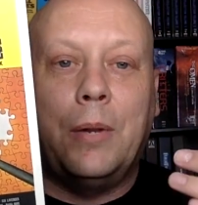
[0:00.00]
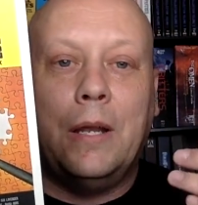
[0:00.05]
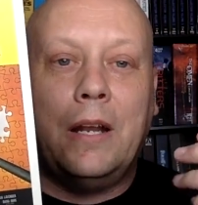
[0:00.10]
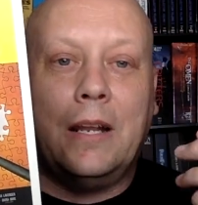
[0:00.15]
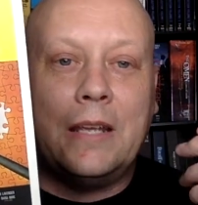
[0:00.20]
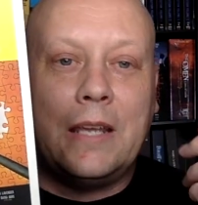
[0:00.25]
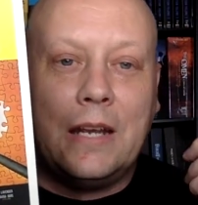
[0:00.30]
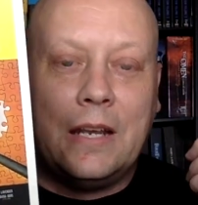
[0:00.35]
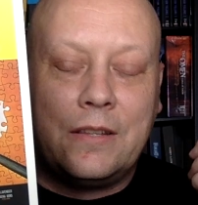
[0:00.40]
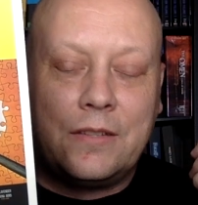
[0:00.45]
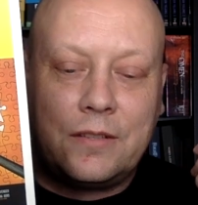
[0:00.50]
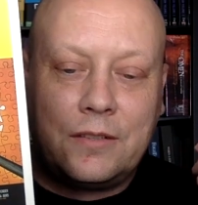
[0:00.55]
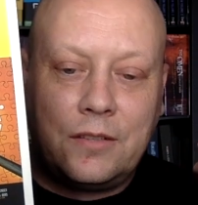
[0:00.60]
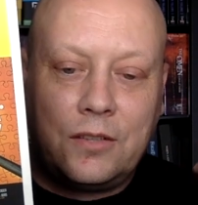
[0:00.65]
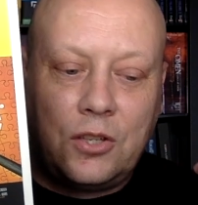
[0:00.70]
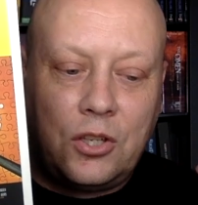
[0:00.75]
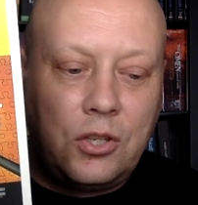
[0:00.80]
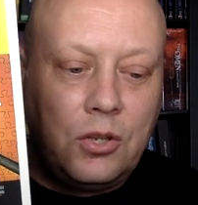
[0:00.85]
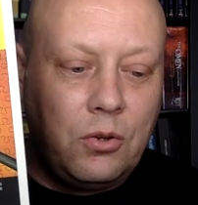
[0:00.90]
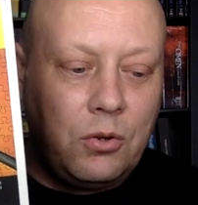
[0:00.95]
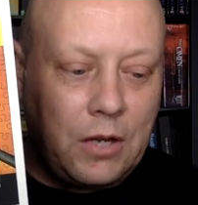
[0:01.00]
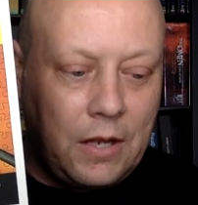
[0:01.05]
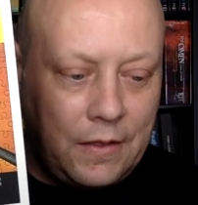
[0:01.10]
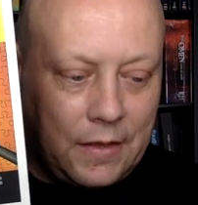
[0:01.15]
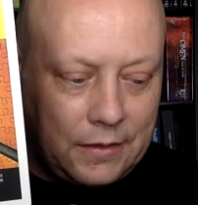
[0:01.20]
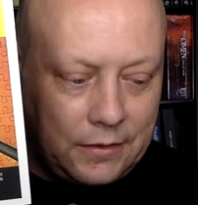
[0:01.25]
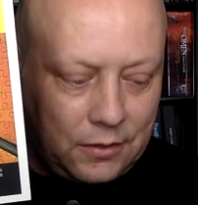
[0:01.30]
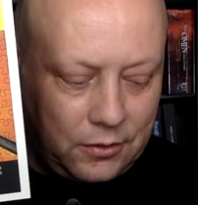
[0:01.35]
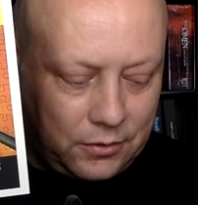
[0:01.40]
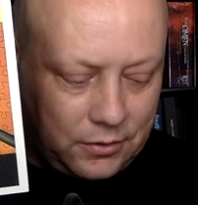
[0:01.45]
But again, it's cute
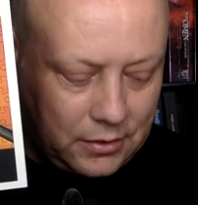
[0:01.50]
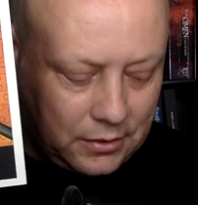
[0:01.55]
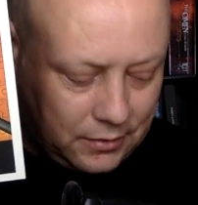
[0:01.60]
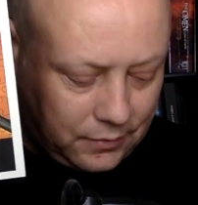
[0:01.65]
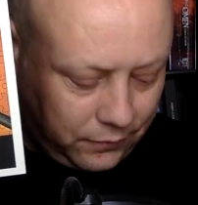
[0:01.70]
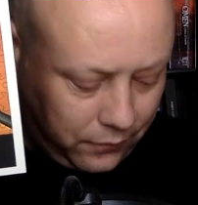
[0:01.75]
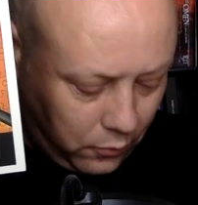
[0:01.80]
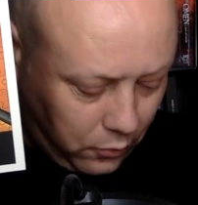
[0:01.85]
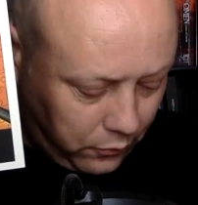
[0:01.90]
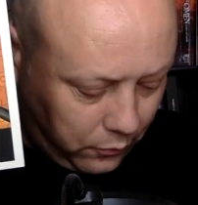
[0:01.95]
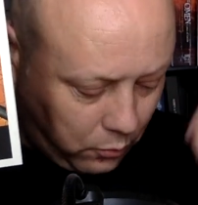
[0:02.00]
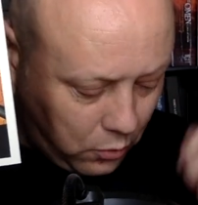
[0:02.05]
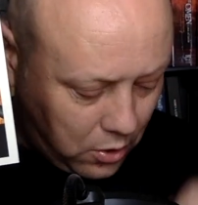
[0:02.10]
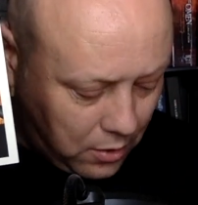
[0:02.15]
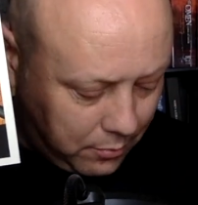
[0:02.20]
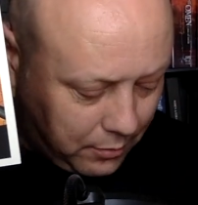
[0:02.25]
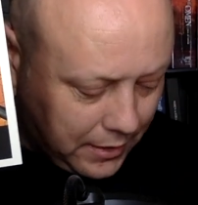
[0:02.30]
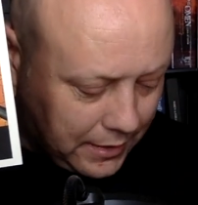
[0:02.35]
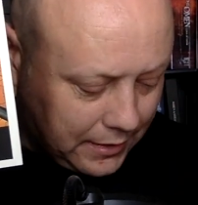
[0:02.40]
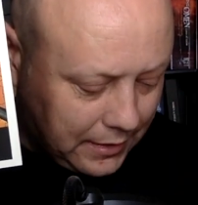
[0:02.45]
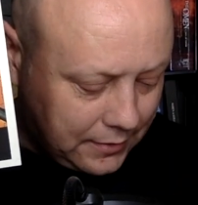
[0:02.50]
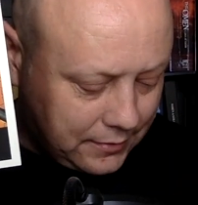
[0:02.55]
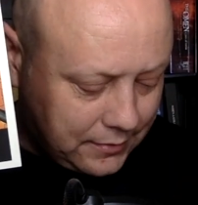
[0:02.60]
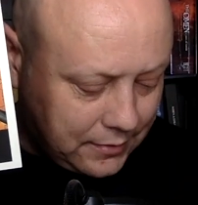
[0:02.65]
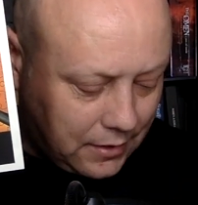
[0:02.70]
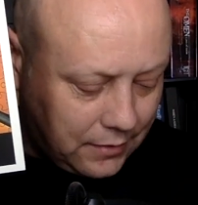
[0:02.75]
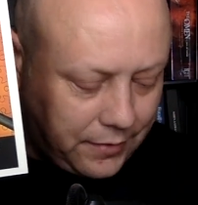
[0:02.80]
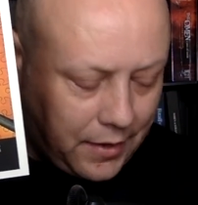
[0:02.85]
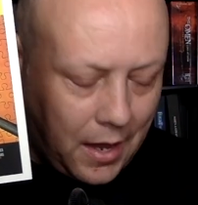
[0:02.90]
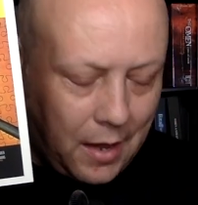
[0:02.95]
in that there's this fourth wall breaking
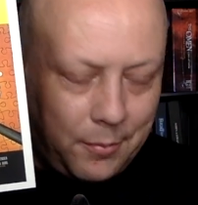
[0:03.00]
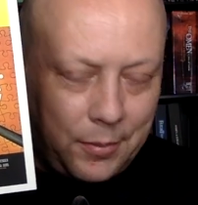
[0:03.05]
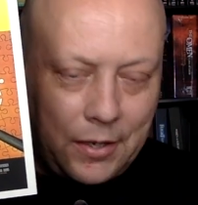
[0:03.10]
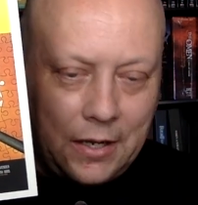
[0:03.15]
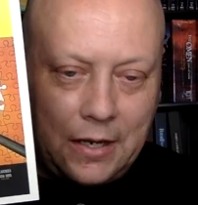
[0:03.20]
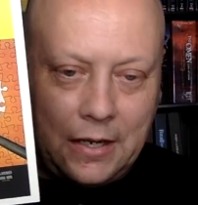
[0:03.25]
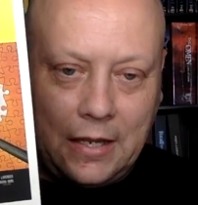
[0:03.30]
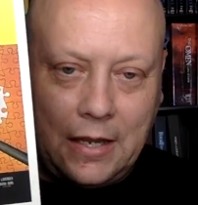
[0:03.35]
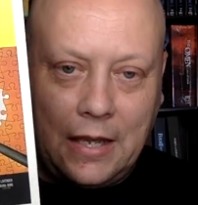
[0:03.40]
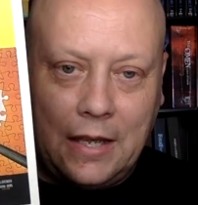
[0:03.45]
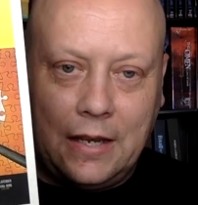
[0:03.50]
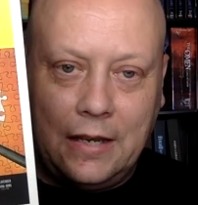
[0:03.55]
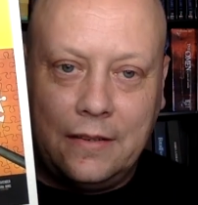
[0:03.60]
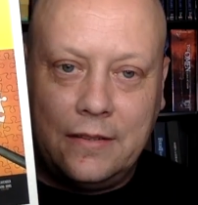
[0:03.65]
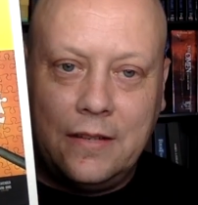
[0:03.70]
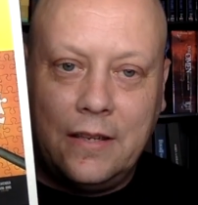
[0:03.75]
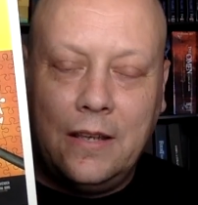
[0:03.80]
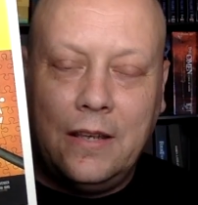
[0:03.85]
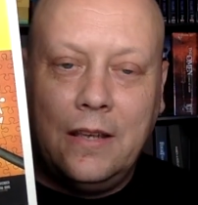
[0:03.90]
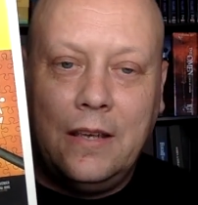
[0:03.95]
stuff happening, and